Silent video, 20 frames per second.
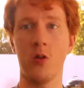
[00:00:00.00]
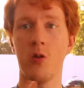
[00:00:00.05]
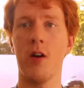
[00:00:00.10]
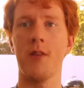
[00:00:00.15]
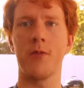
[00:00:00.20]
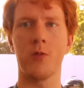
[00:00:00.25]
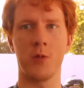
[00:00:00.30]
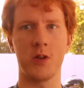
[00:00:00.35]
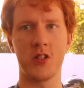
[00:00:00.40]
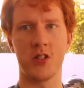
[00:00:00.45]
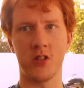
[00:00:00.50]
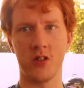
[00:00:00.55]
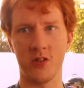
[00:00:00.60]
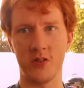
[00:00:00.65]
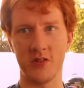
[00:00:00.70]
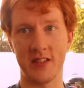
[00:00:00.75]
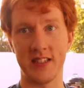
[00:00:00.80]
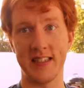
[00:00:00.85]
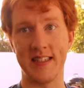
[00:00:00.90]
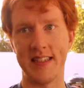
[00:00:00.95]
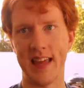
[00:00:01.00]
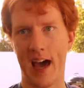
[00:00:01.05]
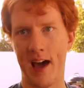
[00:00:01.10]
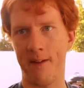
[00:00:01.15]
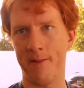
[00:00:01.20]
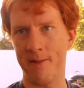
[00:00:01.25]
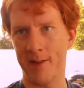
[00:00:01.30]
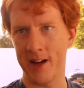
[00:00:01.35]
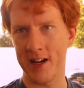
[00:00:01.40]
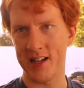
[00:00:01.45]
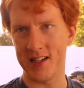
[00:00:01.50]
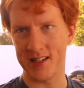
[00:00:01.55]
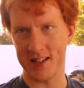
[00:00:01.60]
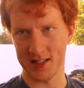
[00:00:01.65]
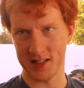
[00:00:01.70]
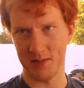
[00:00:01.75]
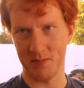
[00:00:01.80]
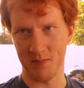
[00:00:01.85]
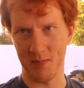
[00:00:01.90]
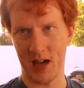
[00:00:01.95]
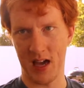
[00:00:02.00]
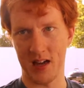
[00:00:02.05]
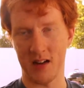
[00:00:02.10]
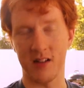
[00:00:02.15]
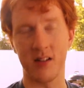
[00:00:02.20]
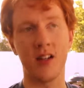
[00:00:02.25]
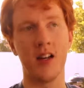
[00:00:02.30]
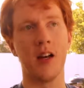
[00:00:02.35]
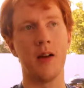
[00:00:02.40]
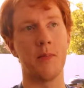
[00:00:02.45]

Whoever wins or loses that fight doesn't matter,